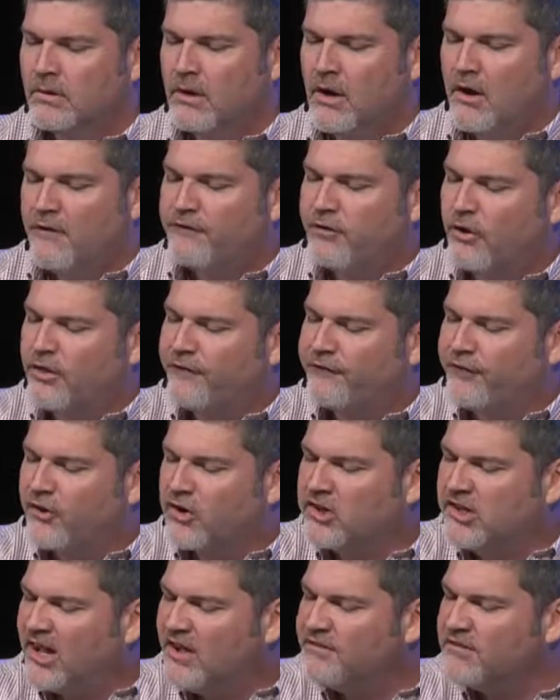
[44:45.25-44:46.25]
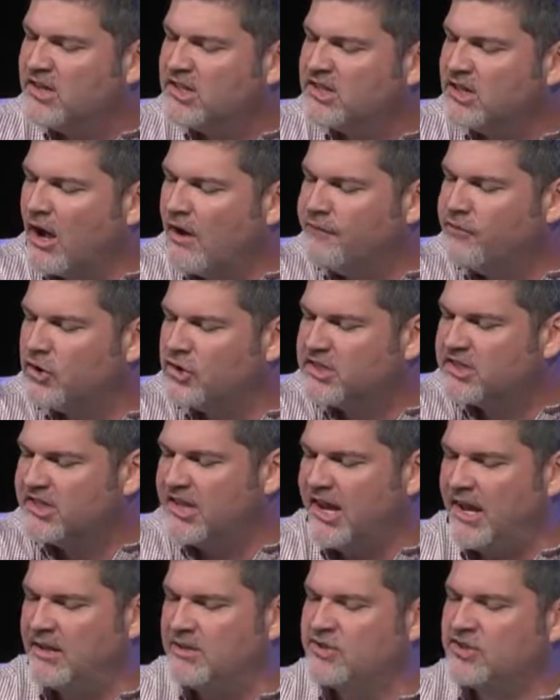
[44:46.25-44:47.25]
For the forgiveness of your
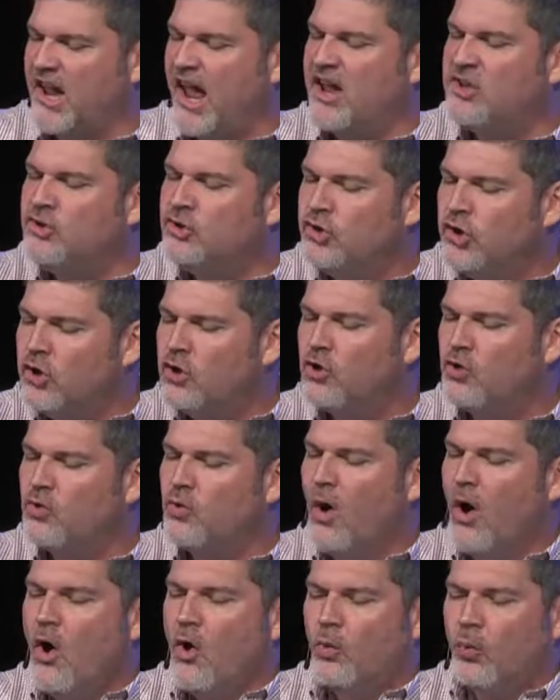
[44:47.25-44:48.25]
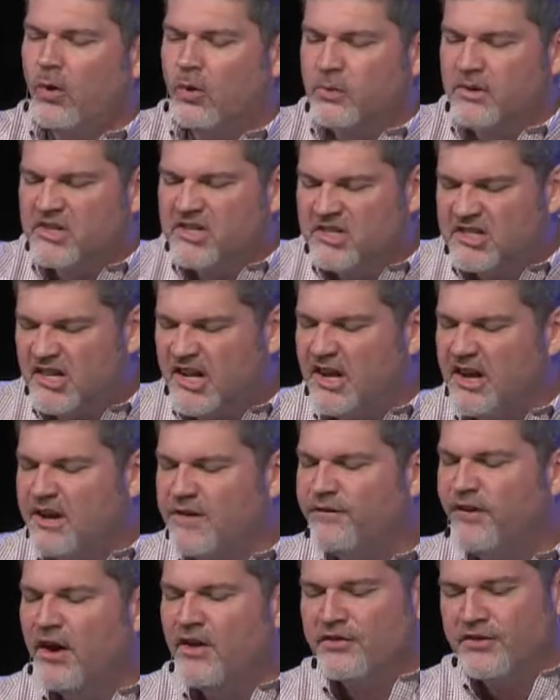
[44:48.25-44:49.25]
sins, and you will
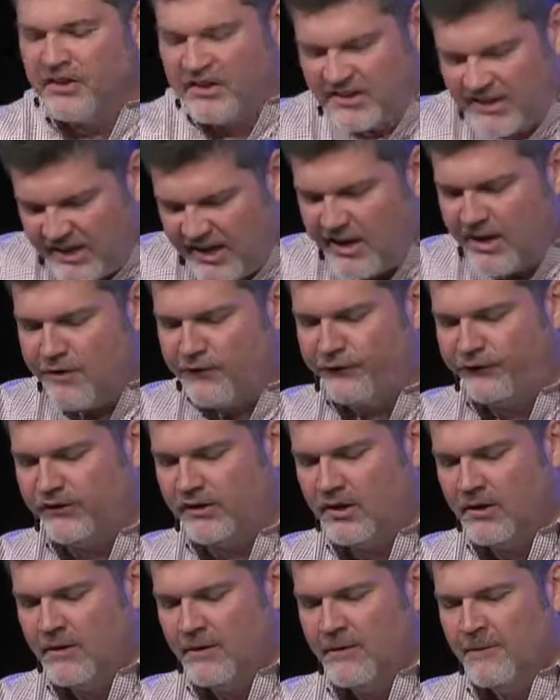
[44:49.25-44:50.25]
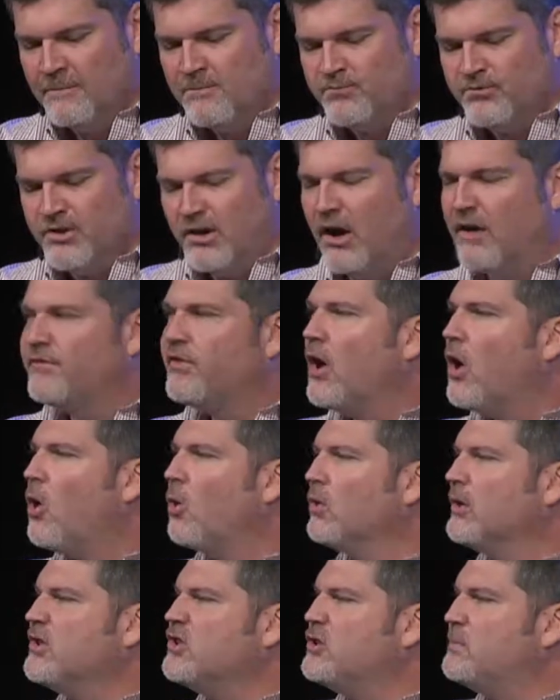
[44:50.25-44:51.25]
receive the gift of the
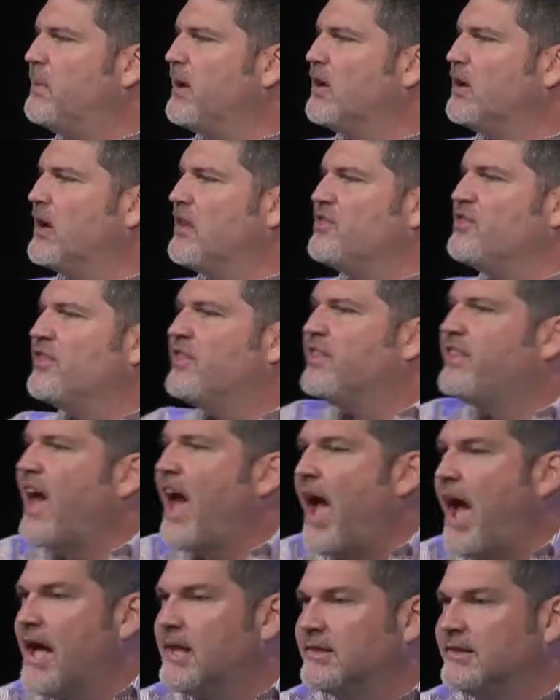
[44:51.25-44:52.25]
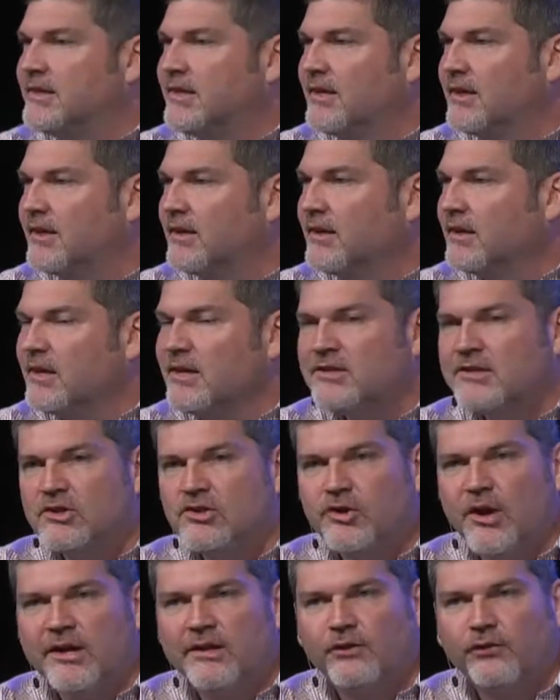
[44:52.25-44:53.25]
Holy Spirit. That is the
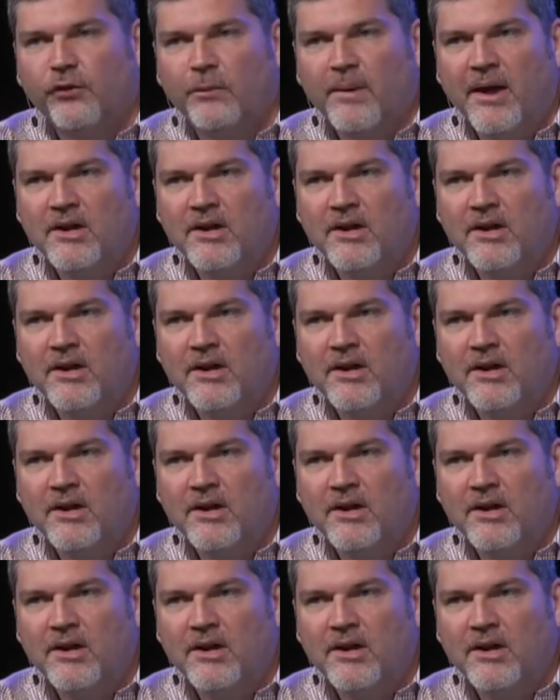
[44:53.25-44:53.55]
transformation